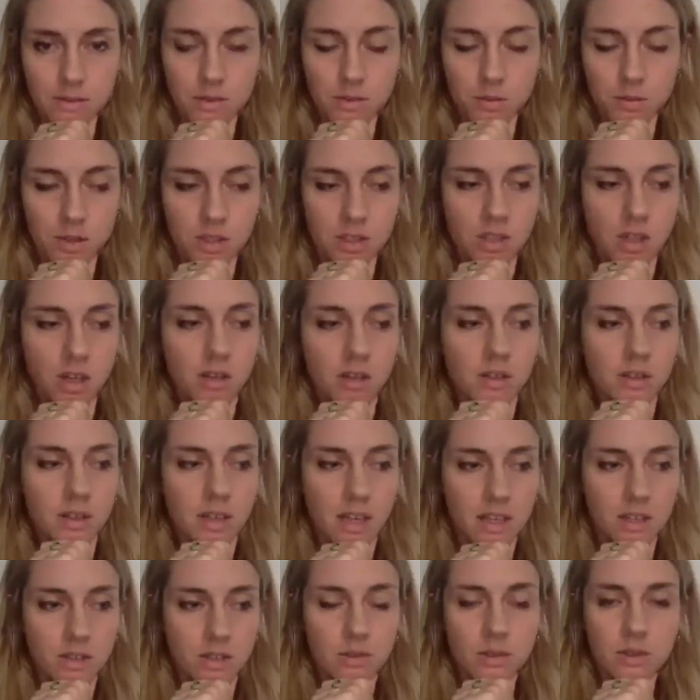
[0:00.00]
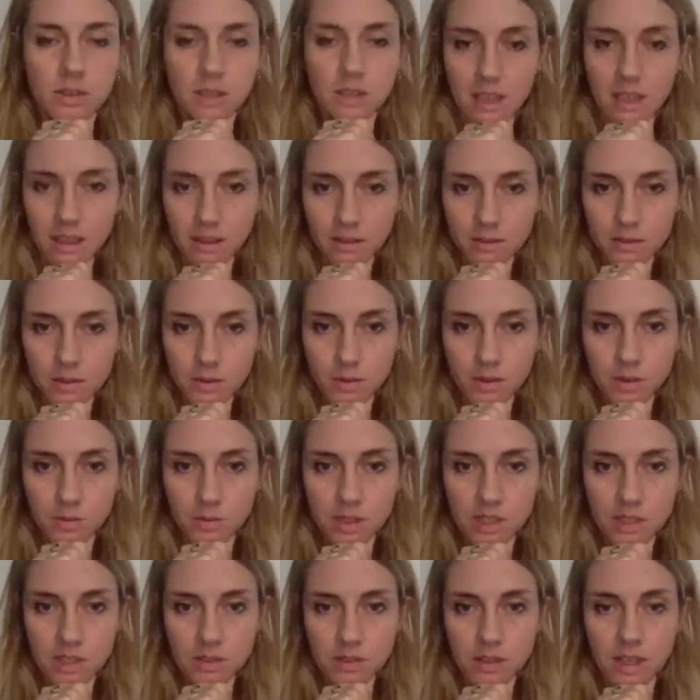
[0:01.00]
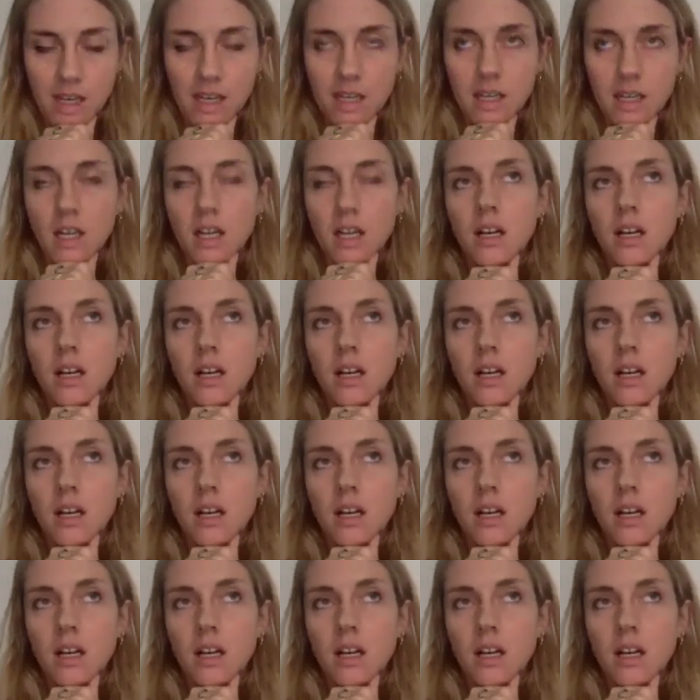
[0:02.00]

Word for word: We're not our natural selves when we do that.